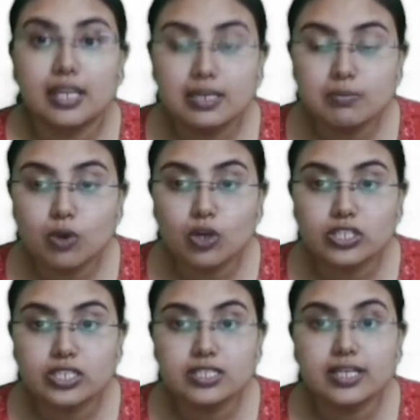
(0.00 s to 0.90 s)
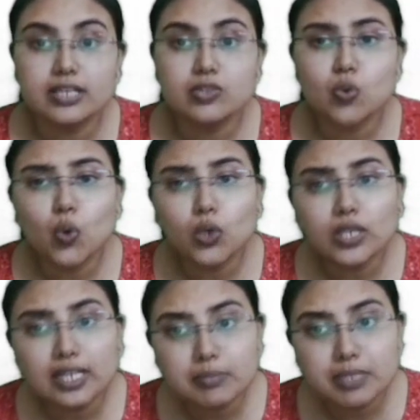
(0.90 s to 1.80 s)
In MODY, there is
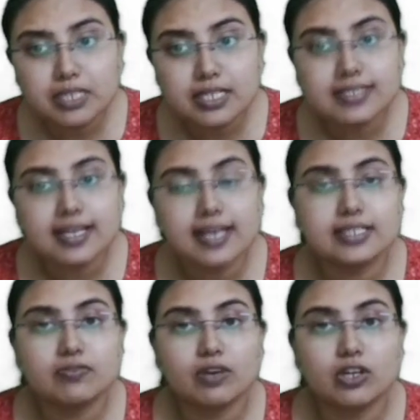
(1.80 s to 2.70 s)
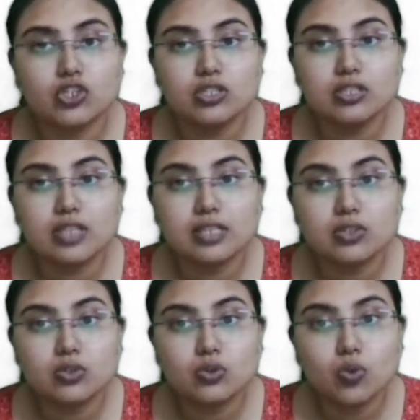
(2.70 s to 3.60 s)
only beta cell dysfunction. There
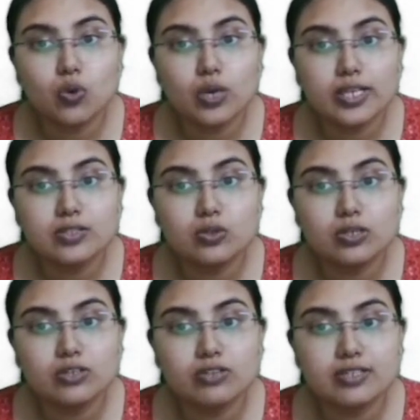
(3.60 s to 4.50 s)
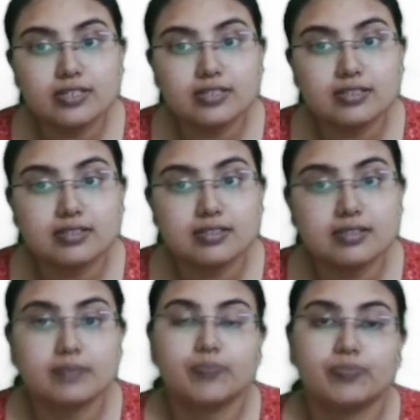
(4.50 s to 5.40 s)
is no insulin
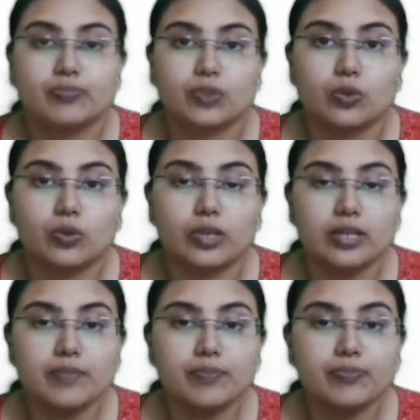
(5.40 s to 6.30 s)
resistance. Okay.